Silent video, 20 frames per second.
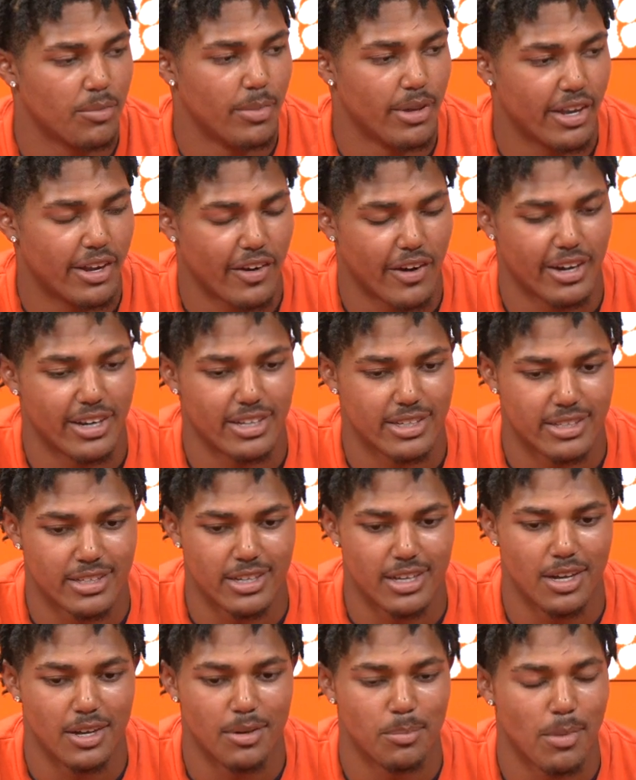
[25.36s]
give credit to
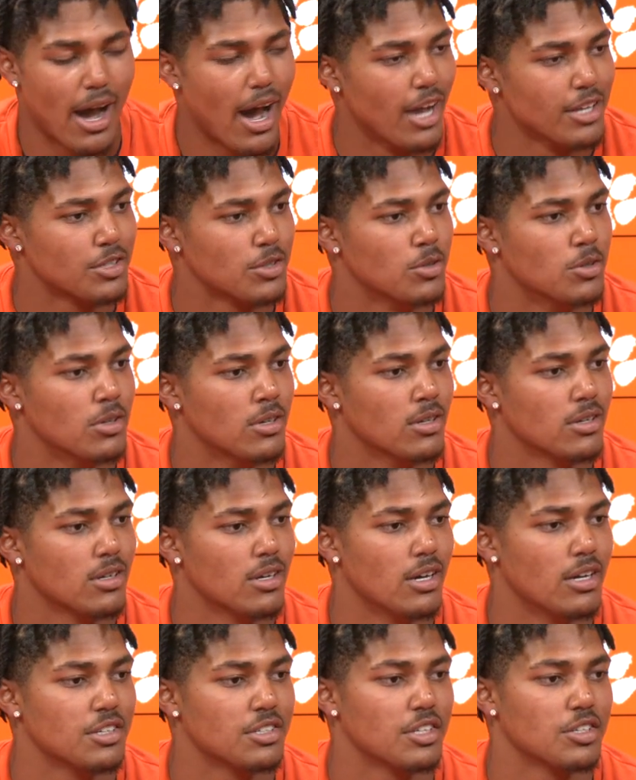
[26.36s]
my high school,
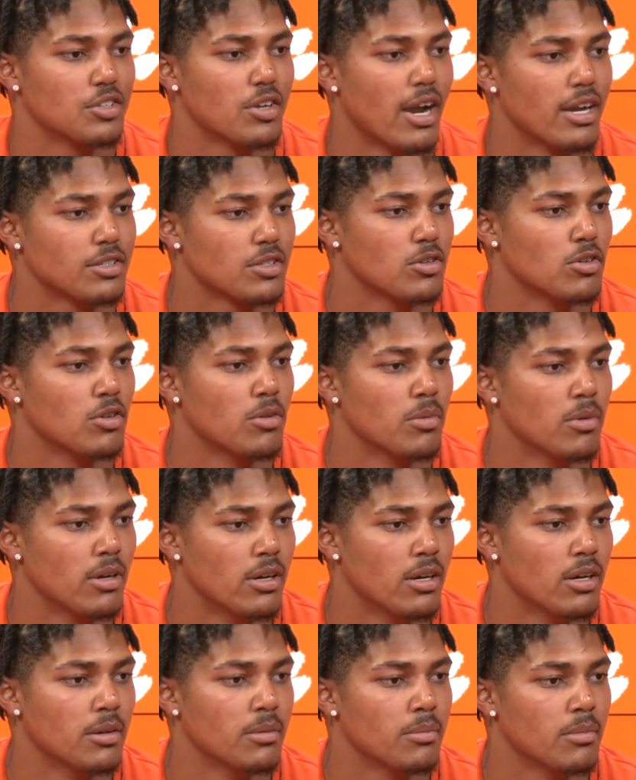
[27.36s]
Central High School,
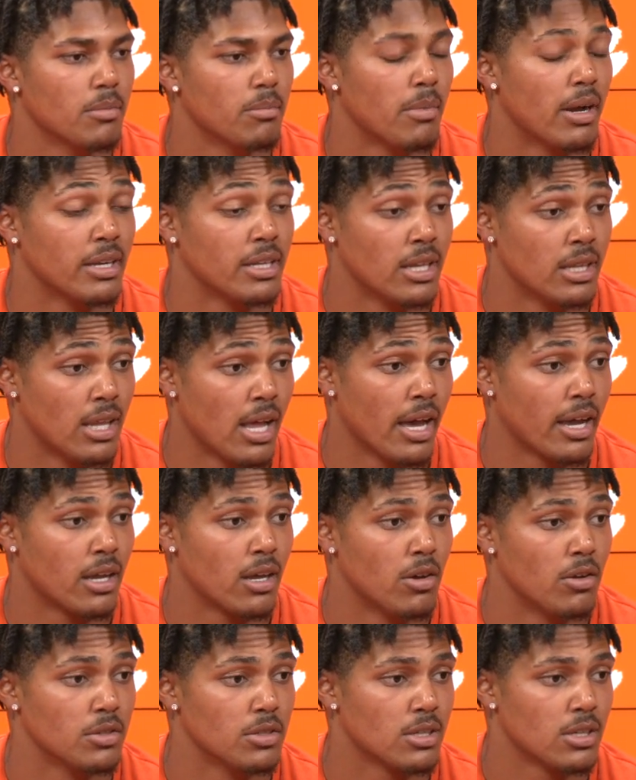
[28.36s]
my D-line
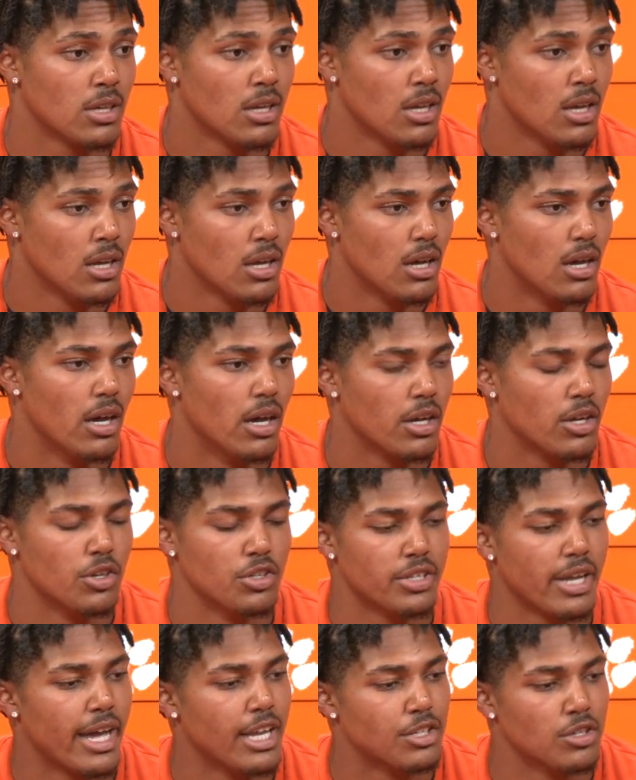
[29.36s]
coach, Coach
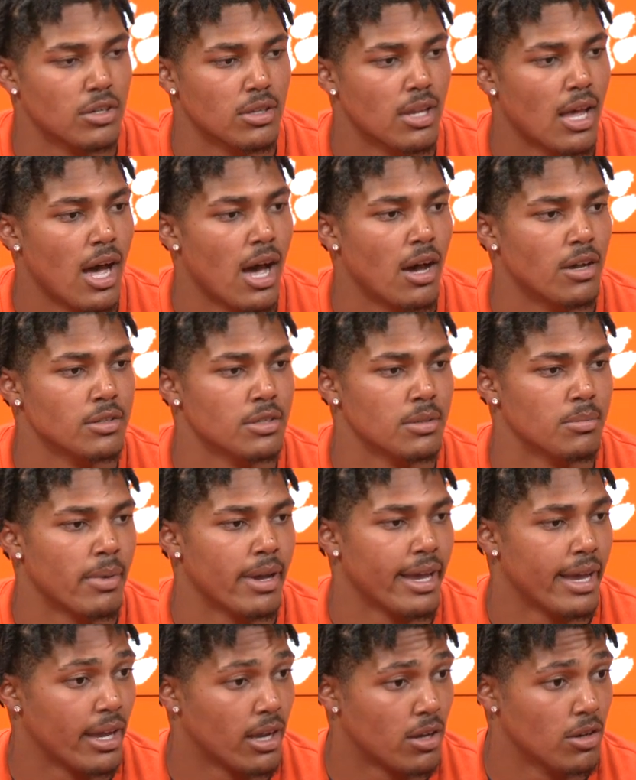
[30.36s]
Adrian Lyles, and my
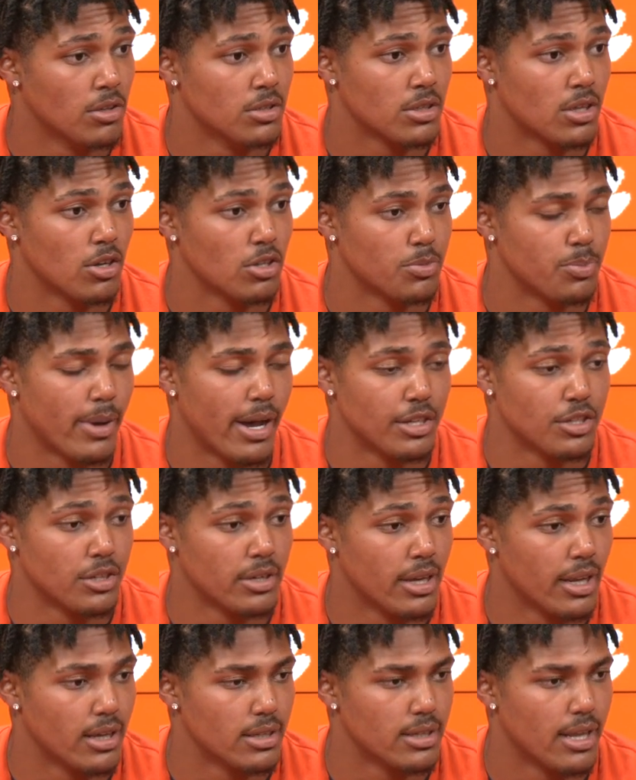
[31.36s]
head coach, Coach Patrick
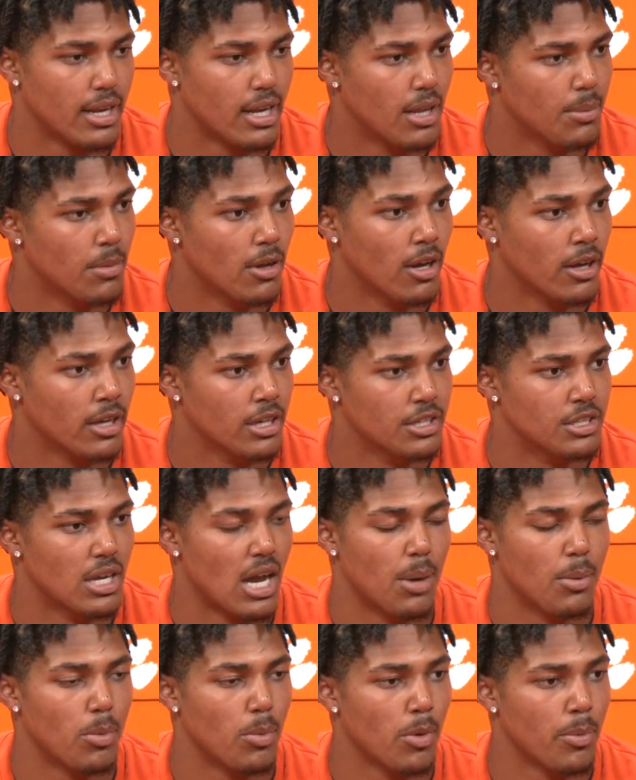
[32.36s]
Lynch. They did a good
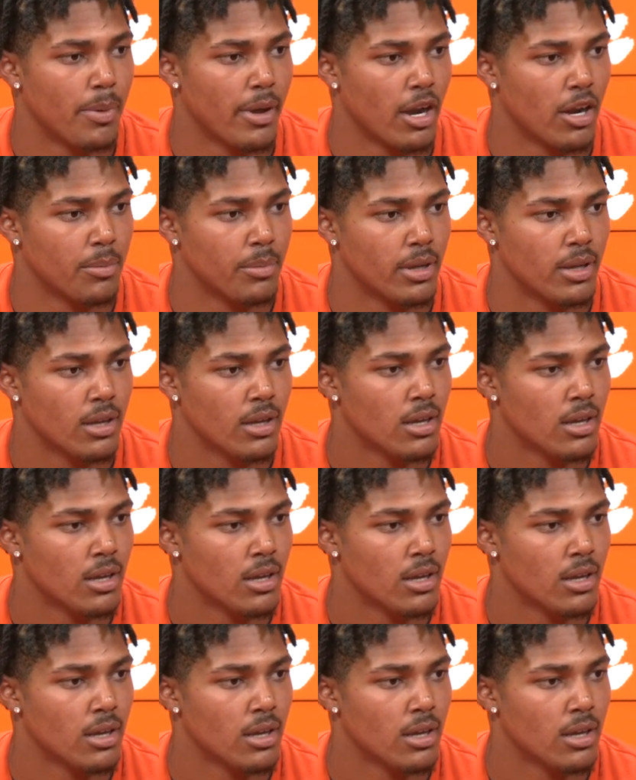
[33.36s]
job of preparing me,